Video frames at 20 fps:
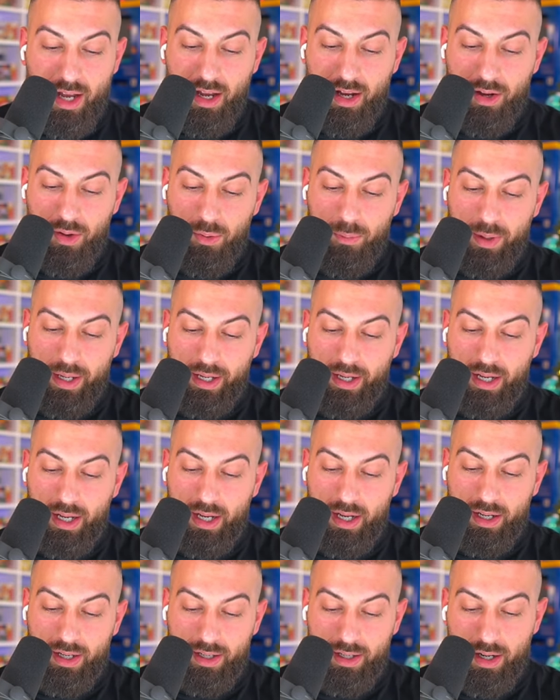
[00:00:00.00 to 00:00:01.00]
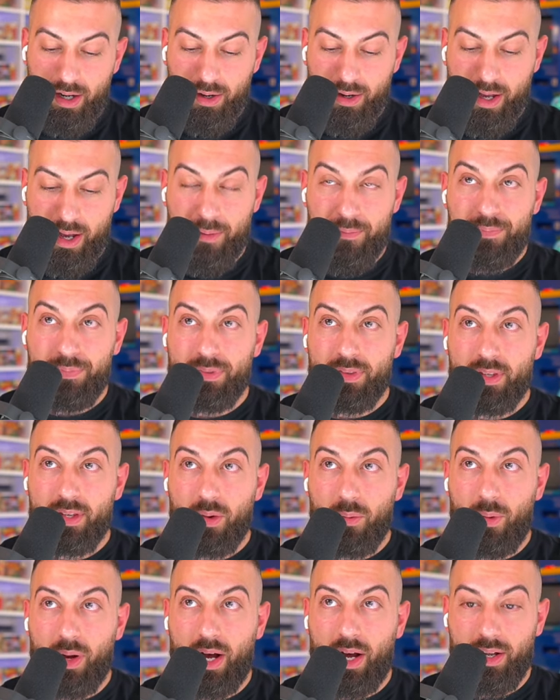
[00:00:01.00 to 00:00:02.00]
Oh my god. Okay.
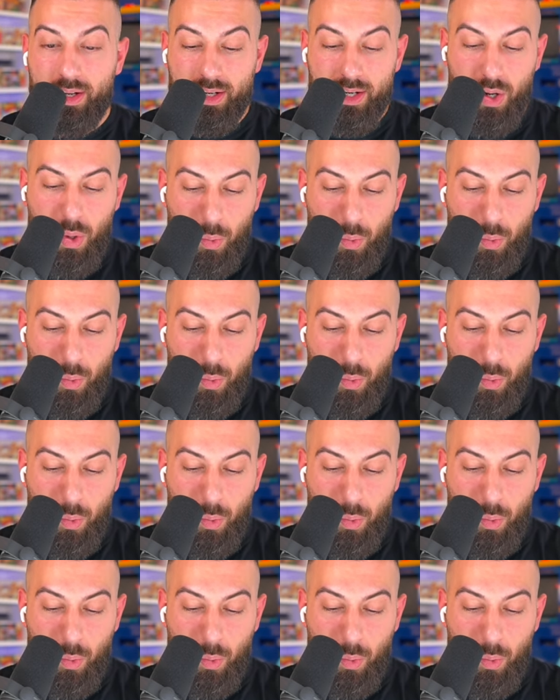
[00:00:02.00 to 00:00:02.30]
Well,